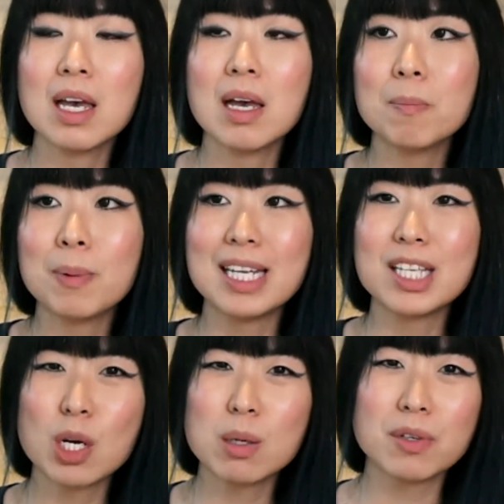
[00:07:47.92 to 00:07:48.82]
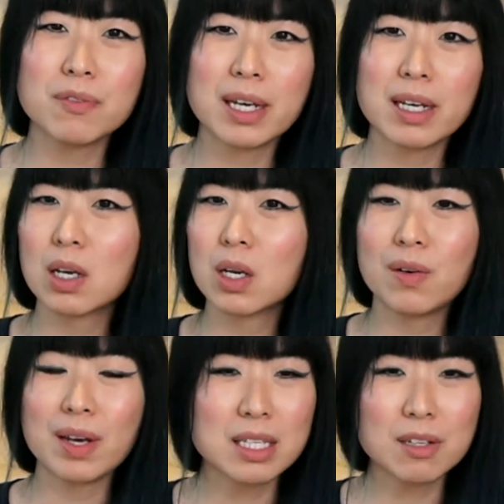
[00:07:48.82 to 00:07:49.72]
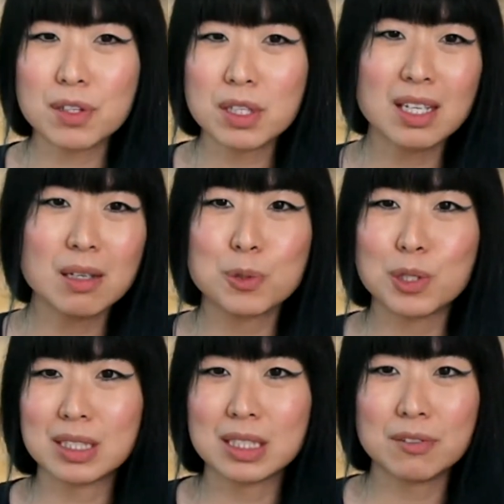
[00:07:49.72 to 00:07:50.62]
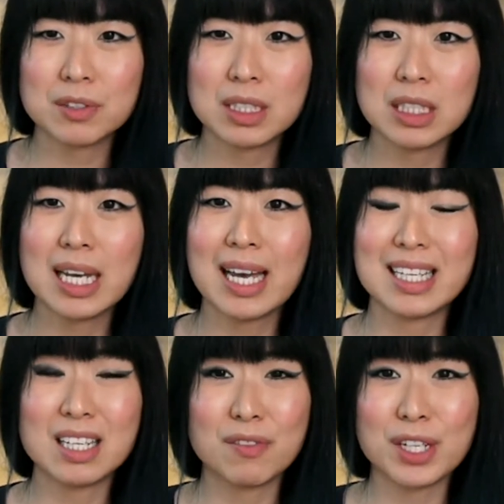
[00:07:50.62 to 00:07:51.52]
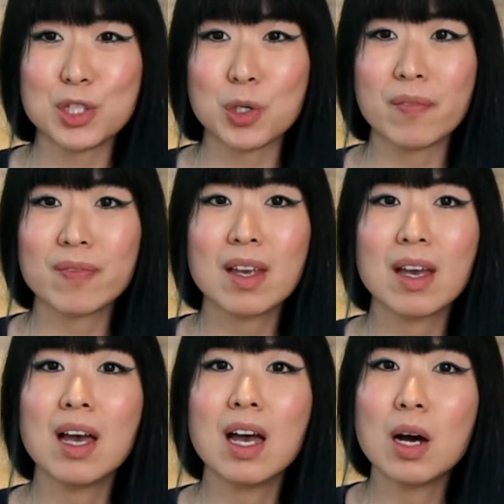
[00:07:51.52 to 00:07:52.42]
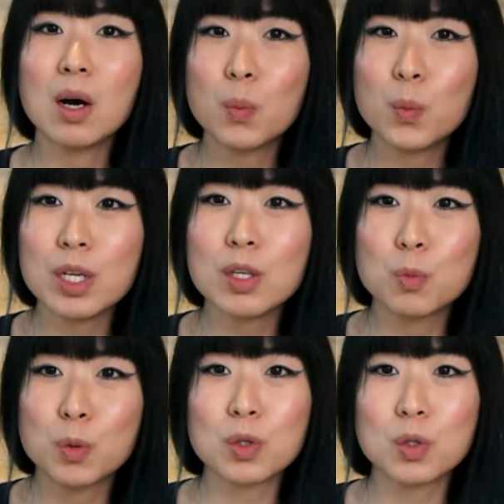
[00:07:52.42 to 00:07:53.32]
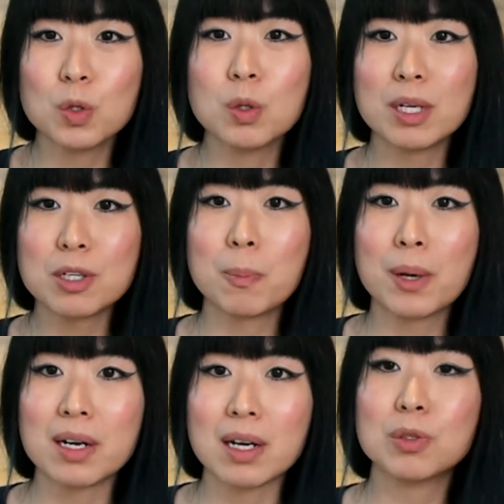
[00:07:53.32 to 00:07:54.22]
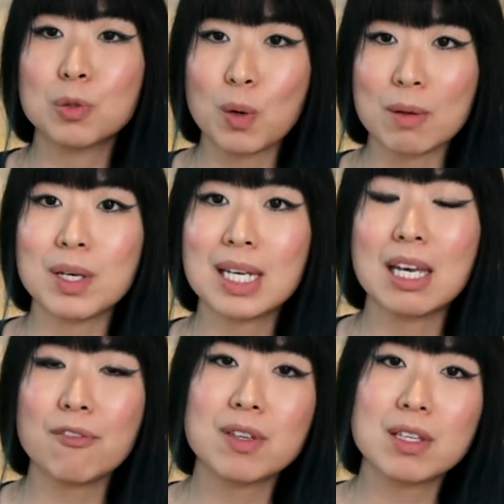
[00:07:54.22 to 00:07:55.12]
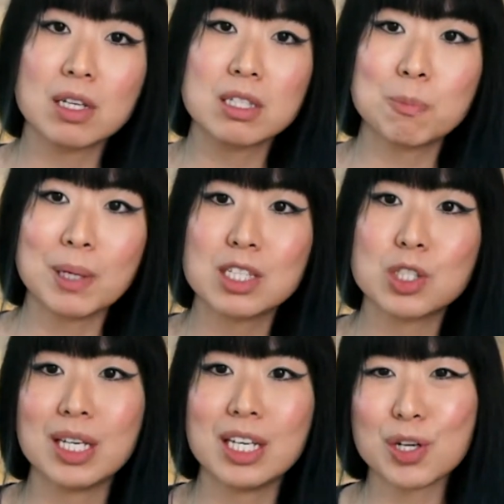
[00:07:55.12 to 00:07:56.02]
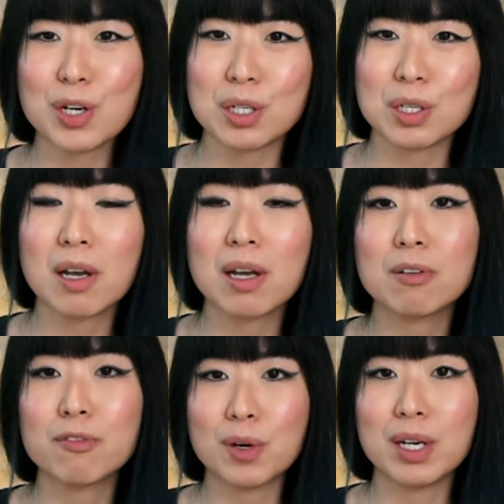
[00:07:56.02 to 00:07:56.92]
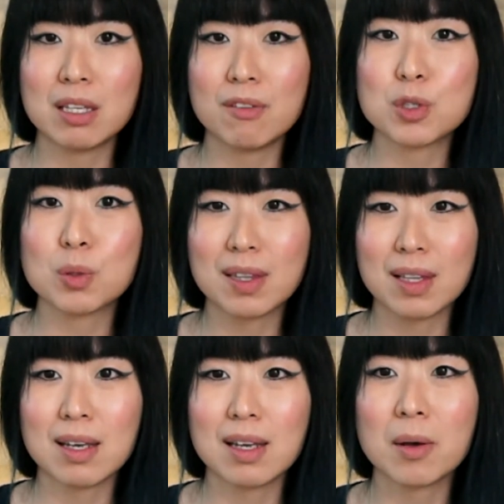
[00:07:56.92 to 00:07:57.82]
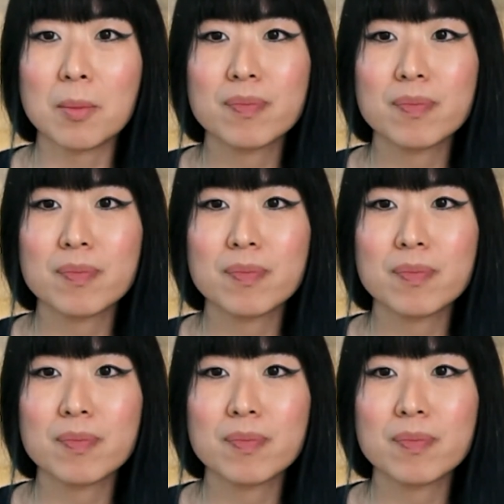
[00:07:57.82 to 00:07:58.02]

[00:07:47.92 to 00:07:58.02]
But in terms of like creativity, productivity, and innovation, we would do much better when we give the space to each other for individual thinking.